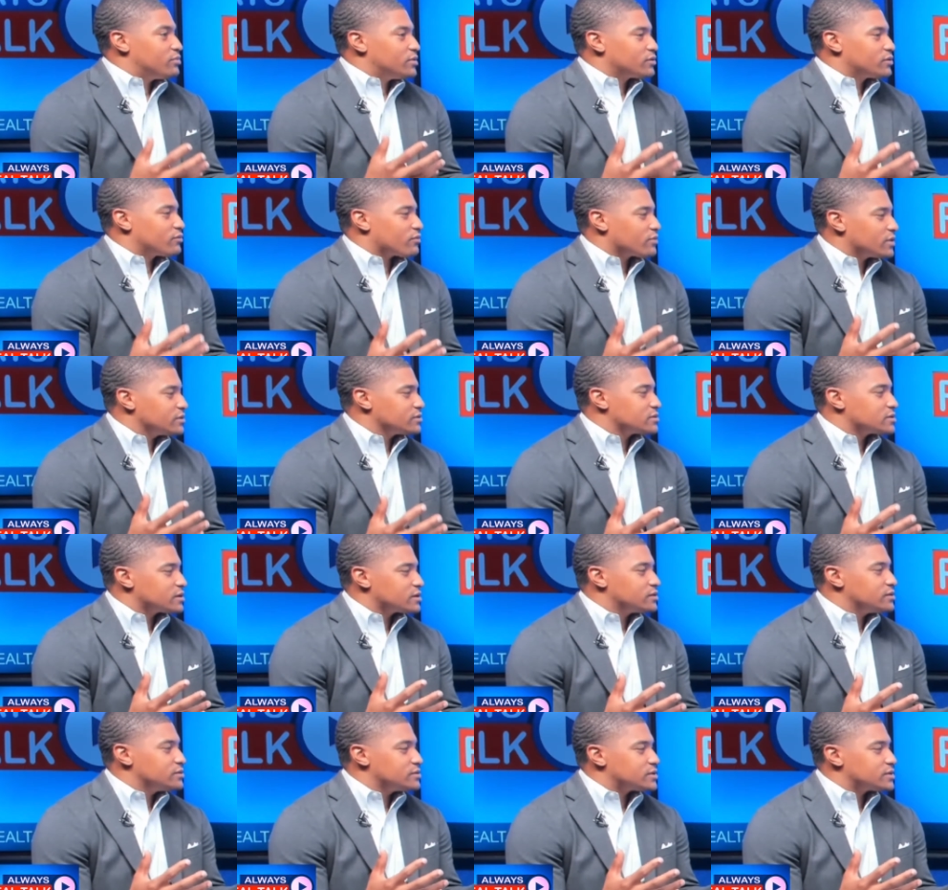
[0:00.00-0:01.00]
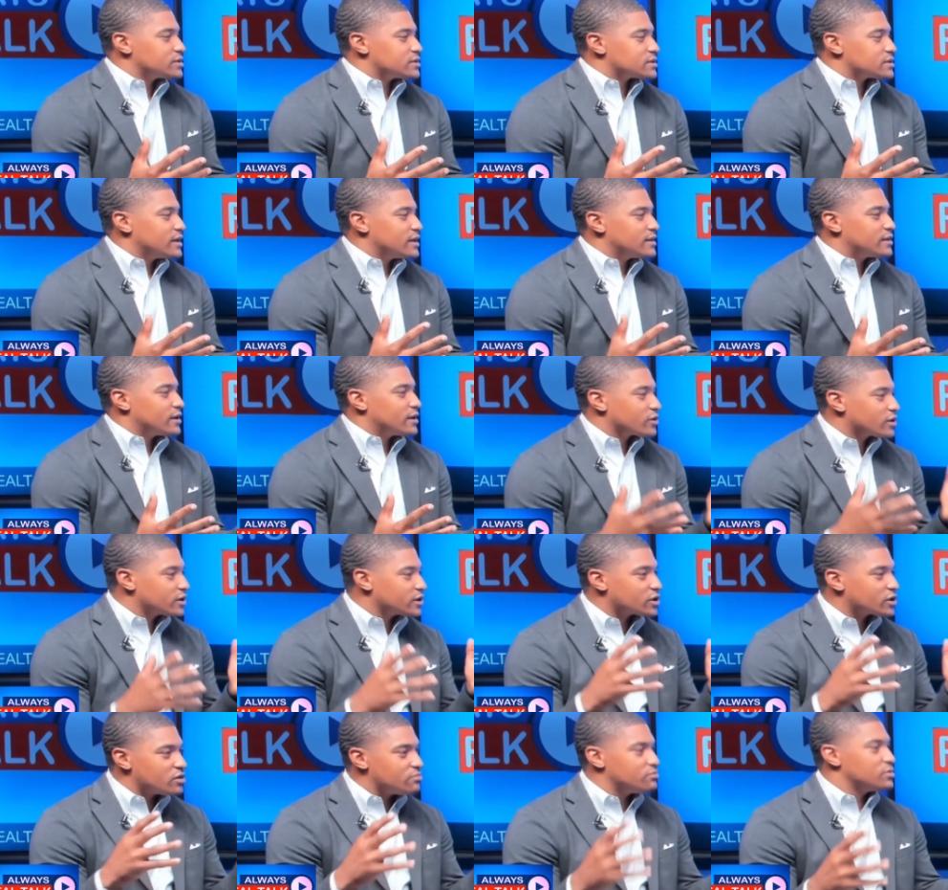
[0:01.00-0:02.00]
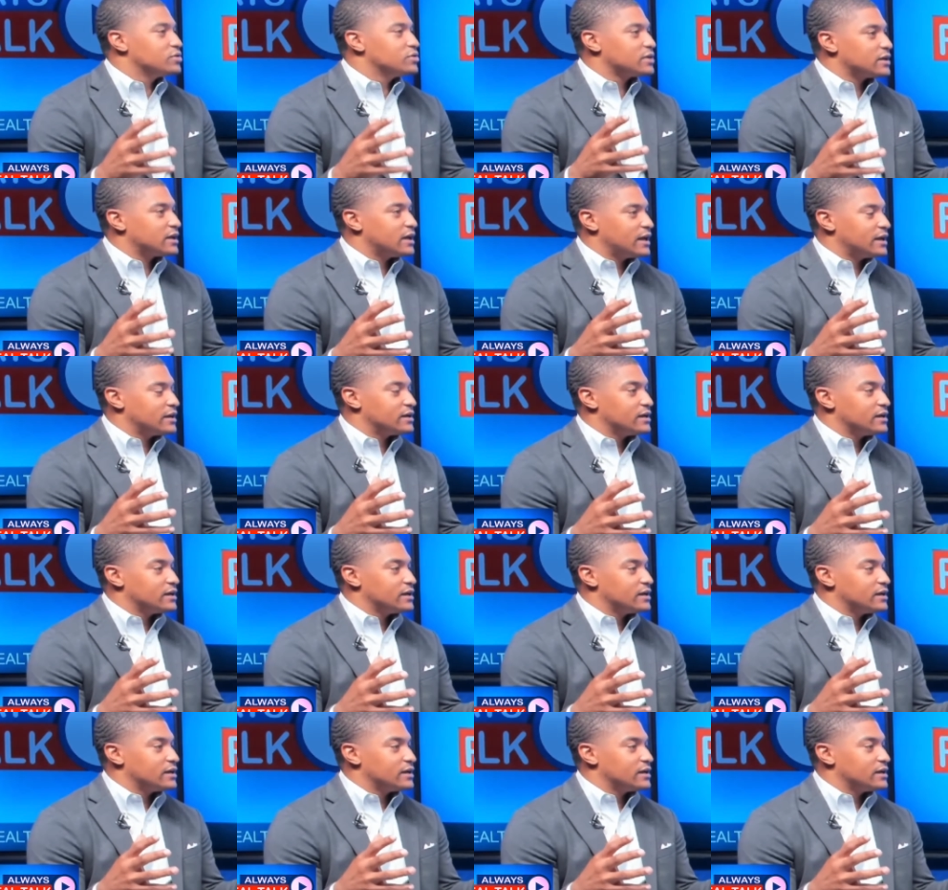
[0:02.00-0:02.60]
real solutions that are going to communicate